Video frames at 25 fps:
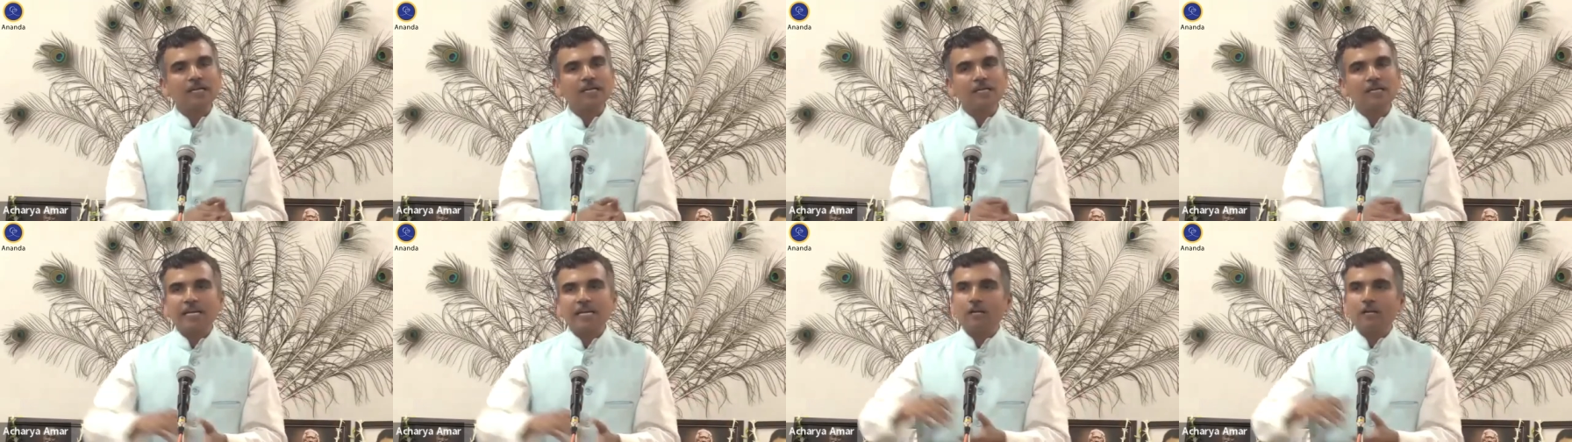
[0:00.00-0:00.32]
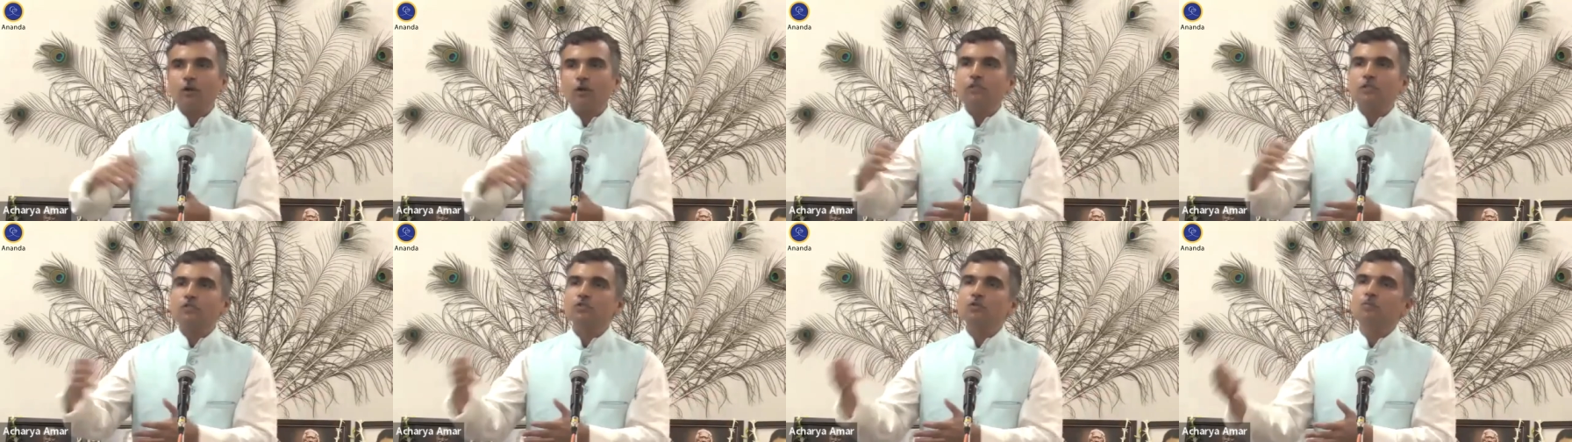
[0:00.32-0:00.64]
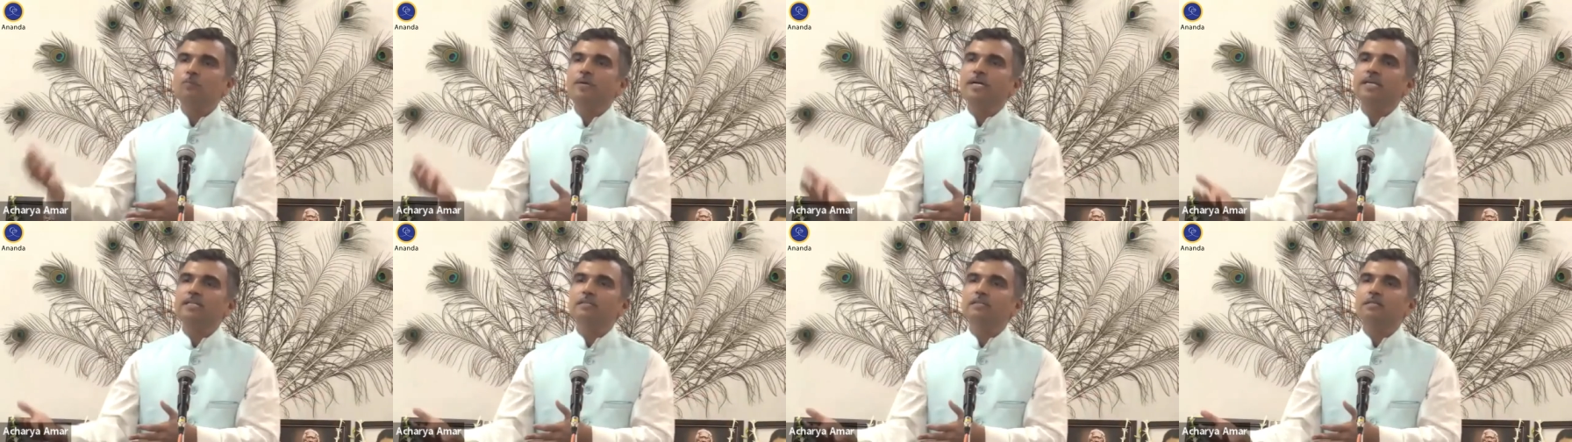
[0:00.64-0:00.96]
it can also
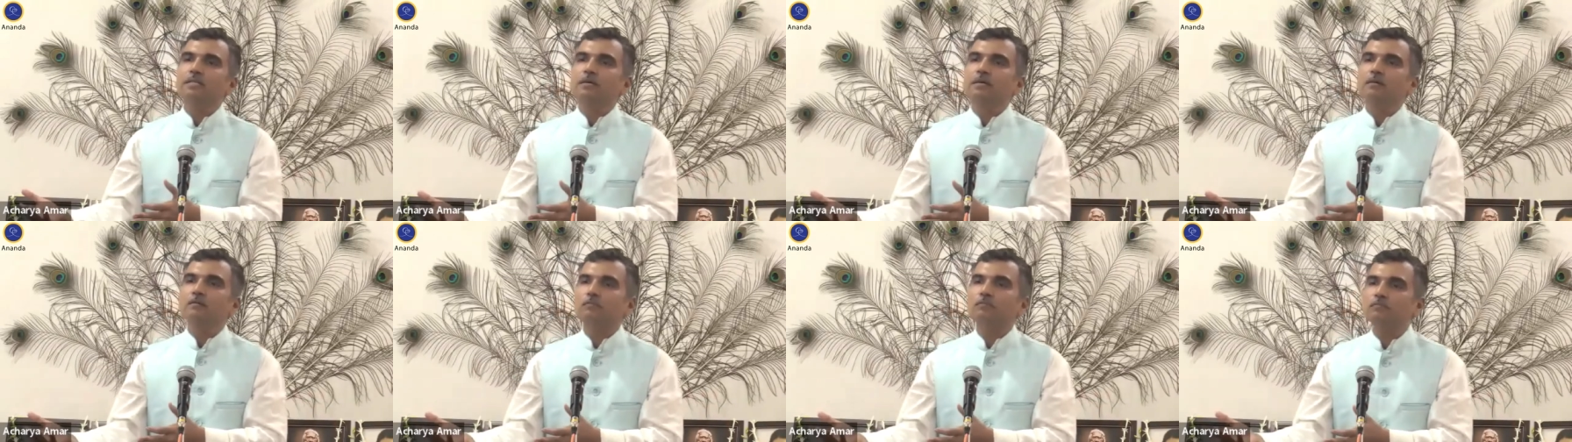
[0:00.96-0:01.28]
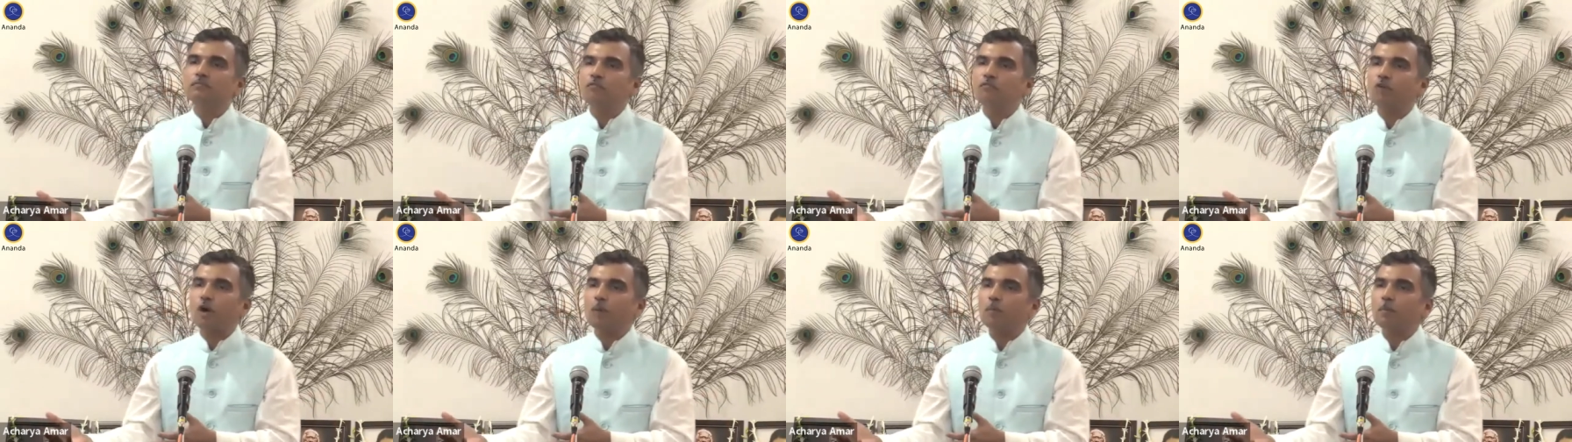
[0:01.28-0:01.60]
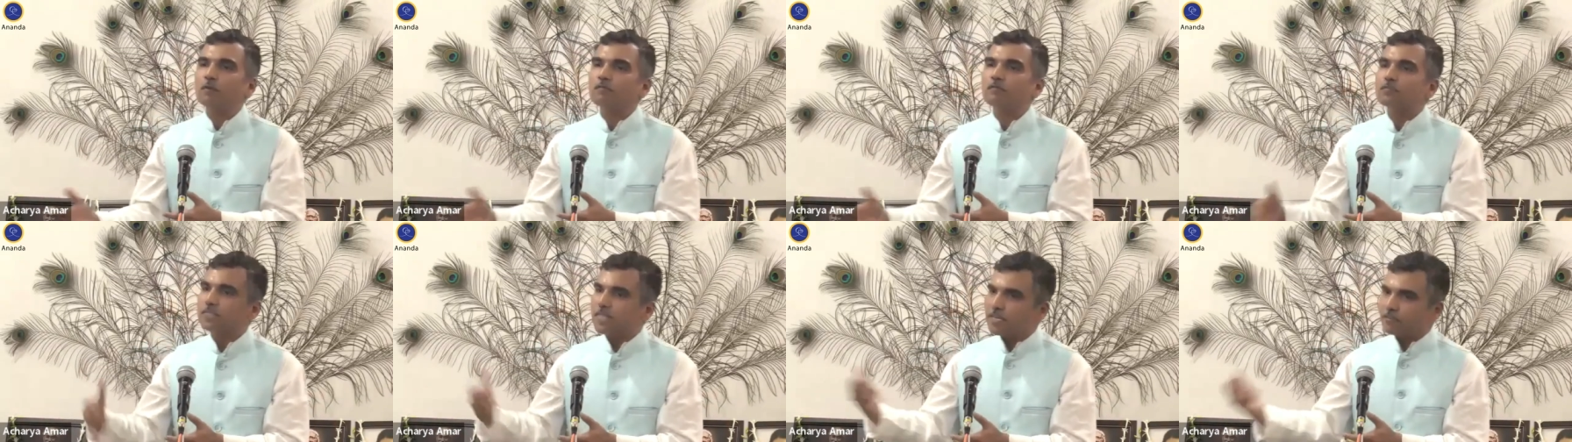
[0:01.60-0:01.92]
be in the form
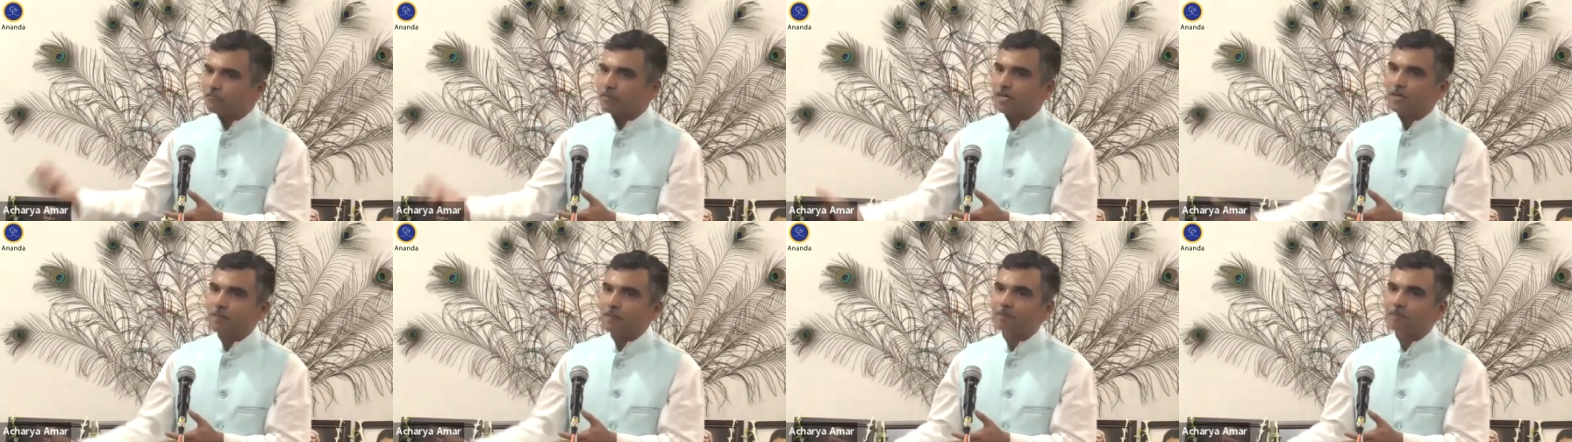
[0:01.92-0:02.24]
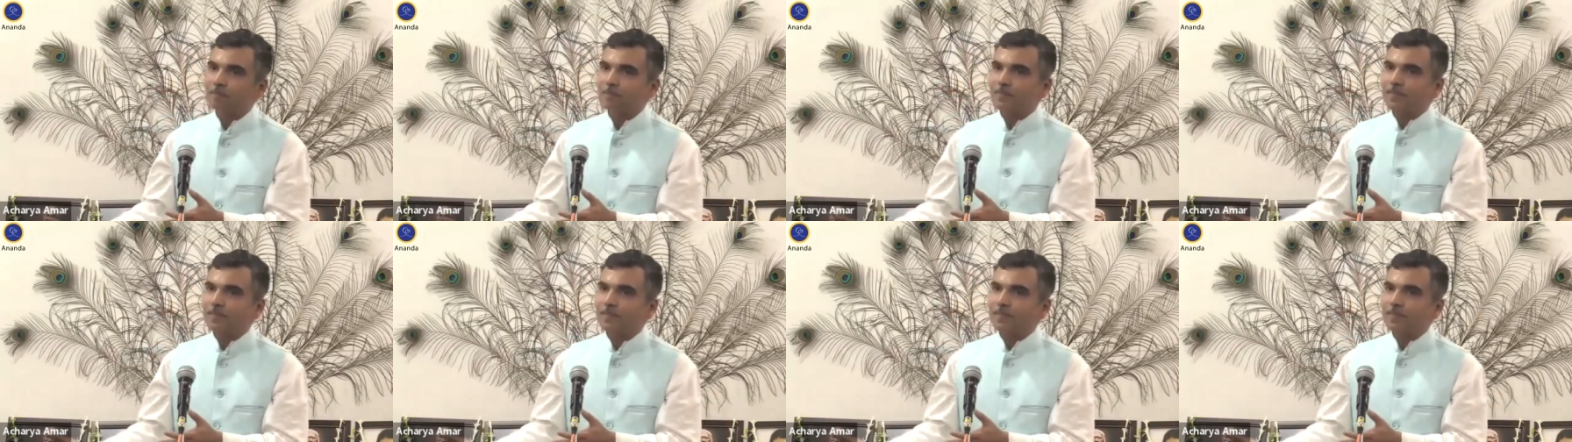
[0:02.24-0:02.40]
of seva.